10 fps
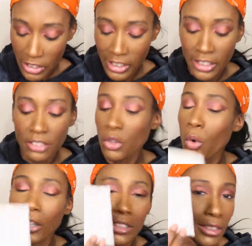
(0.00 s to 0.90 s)
And it is, of
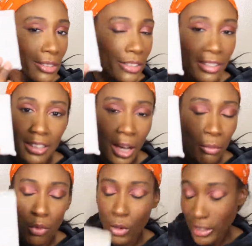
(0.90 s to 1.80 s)
course, Tom
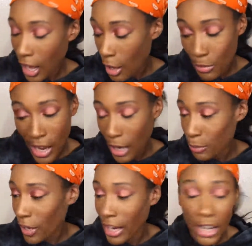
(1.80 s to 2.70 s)
Ford. I'm
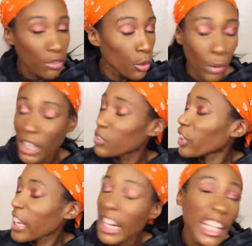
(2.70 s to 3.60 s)
not paying full price for
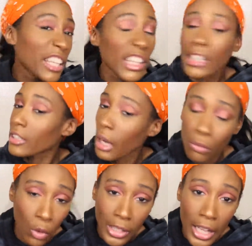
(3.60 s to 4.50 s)
anything Tom
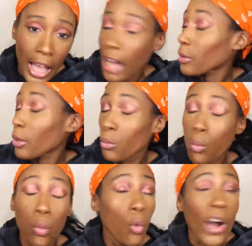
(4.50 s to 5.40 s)
Ford. I don't care
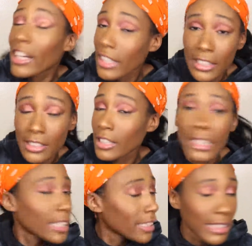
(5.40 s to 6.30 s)
what it is.
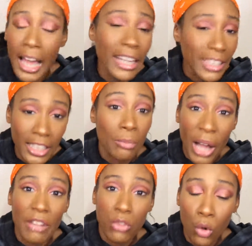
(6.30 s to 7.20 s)
He's not getting
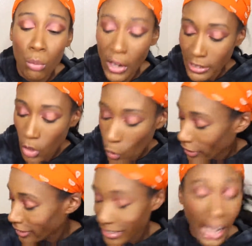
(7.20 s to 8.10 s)
my full price
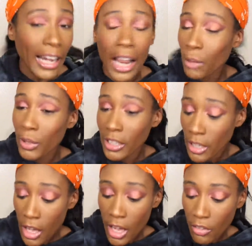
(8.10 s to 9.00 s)
coin. It's not happening.
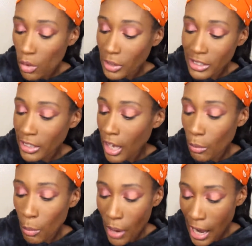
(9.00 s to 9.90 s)
If it's on sale,
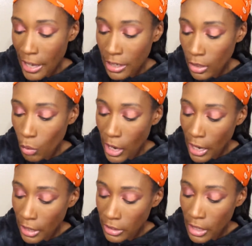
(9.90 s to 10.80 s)
I'll buy it.
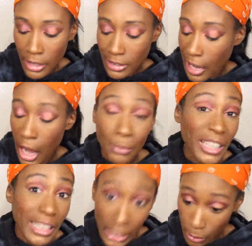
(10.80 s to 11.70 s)
Otherwise, Tom
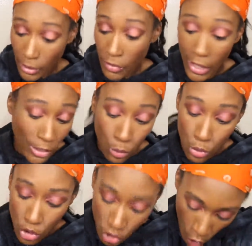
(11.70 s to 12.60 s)
can keep it. Thank you
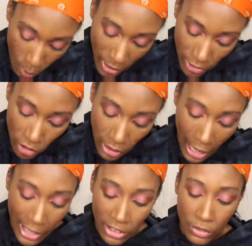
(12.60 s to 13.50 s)
so much.
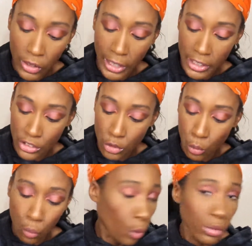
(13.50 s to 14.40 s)
I just feel like he's
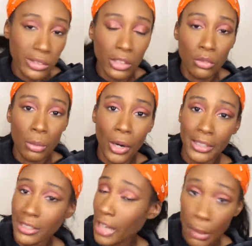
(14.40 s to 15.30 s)
grossly
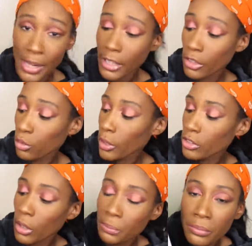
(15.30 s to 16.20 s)
overpriced and I'm not here for it.
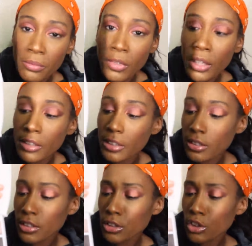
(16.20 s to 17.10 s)
So,
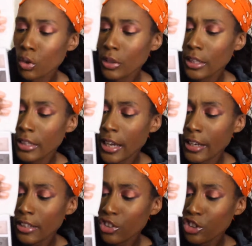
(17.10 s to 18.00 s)
this is Soleil
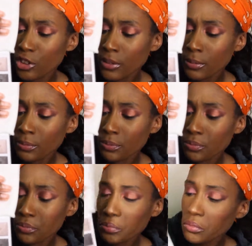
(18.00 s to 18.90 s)
Neige.
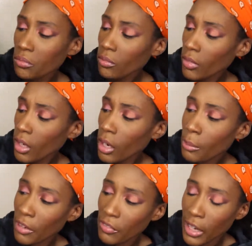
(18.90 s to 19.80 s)

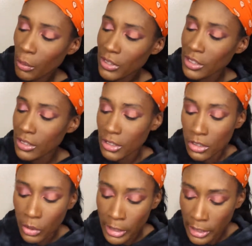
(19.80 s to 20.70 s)
I forgot what season of
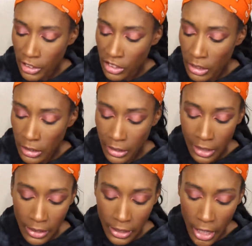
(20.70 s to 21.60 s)
Soleil Neige this is because
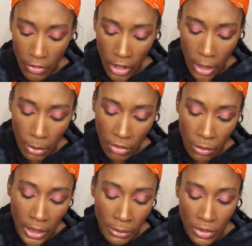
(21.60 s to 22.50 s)
I think they have a couple of
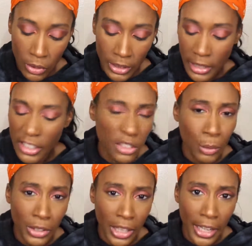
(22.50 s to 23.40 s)
them named Soleil Neige,
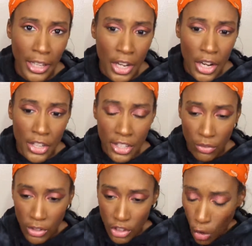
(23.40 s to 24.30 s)
but they're like
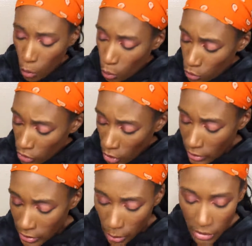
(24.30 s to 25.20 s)
different tones and all
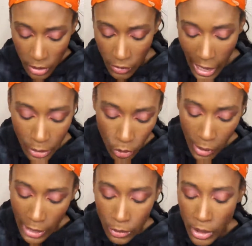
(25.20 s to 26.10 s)
that type of stuff. I don't know.
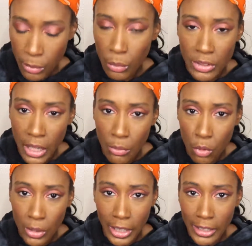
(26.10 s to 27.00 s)
I don't keep up with Tom
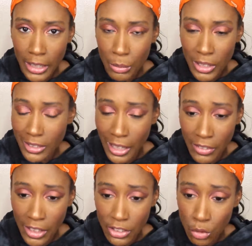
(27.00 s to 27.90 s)
Ford like that because I
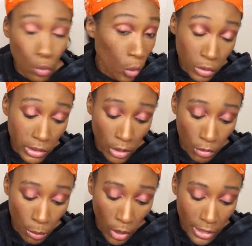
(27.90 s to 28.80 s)
think it's grossly
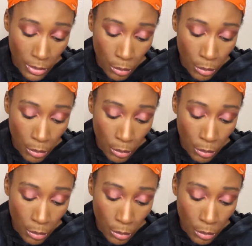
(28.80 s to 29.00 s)
overpriced.